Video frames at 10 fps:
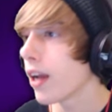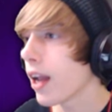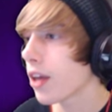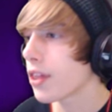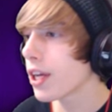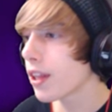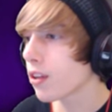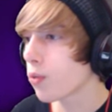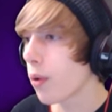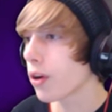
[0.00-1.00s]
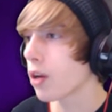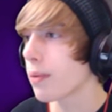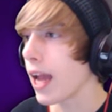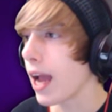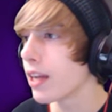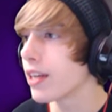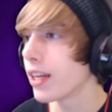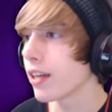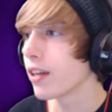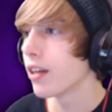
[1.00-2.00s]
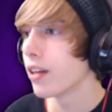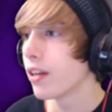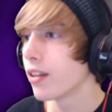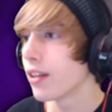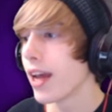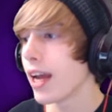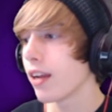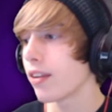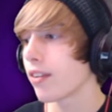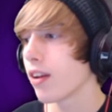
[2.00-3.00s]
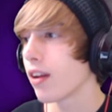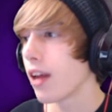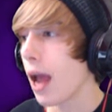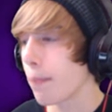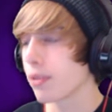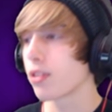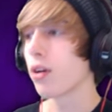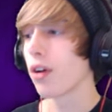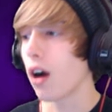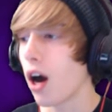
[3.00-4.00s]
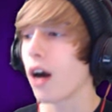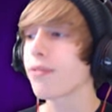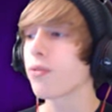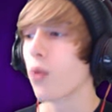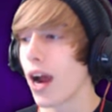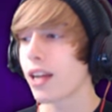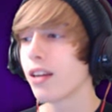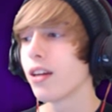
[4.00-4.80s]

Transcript: And I think this is where we're going to be ending today's episode off, right